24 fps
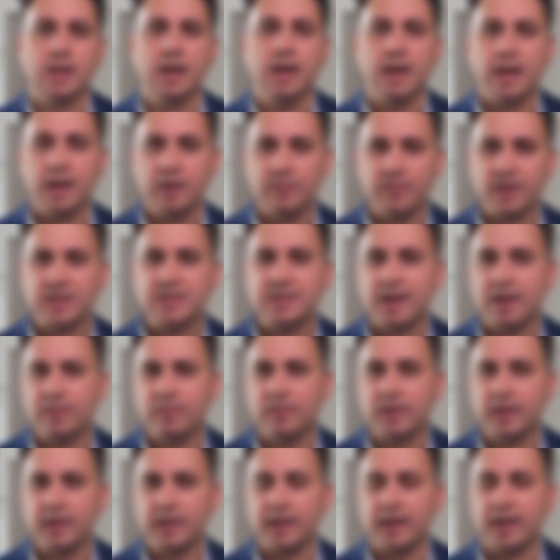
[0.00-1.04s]
Invest
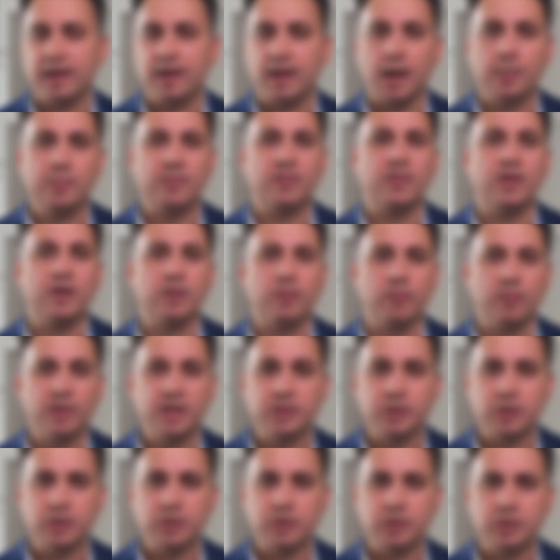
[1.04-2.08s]
heavily in upfront
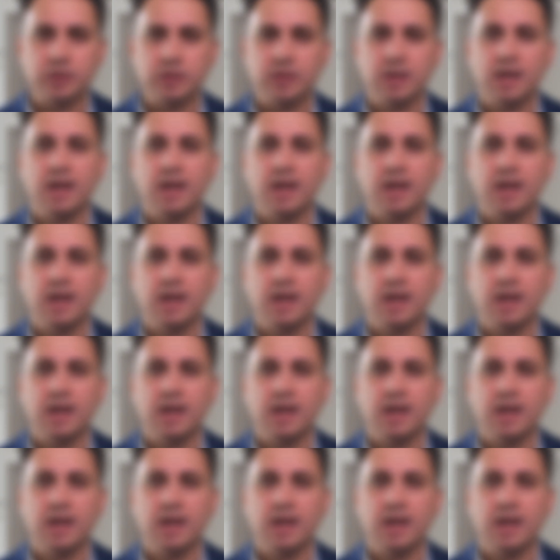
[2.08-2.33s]
research.